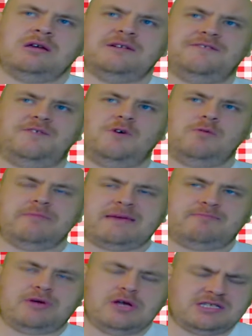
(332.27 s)
For
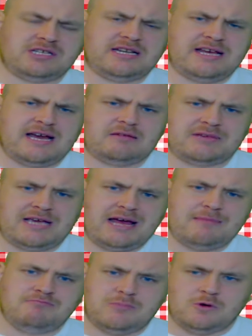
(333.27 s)
me personally, I'm
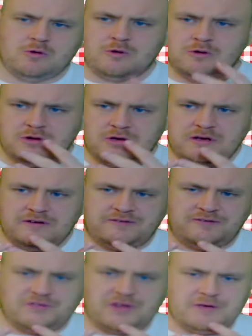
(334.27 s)
getting more
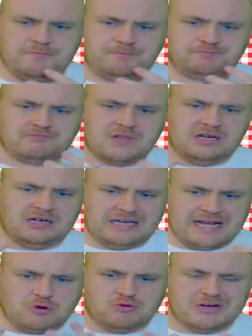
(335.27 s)
of the
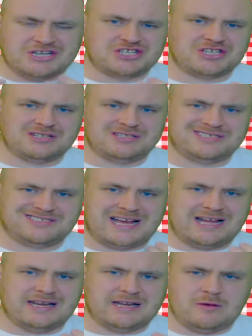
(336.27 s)
licorice
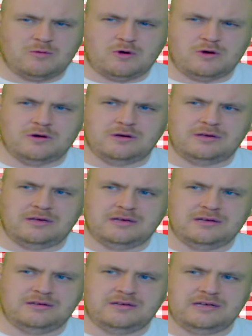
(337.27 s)
standing out, or
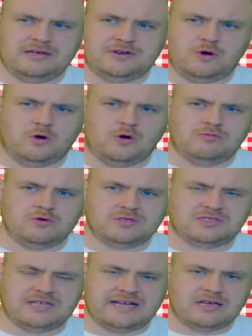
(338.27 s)
an
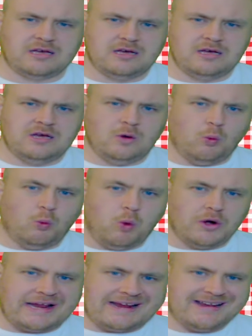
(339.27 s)
almost a
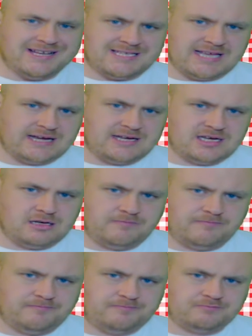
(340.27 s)
woody scent
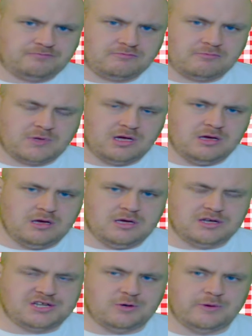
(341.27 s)

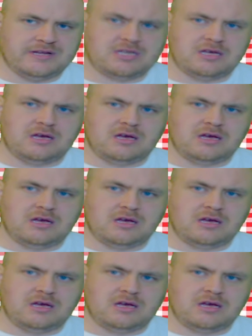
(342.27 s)
to it.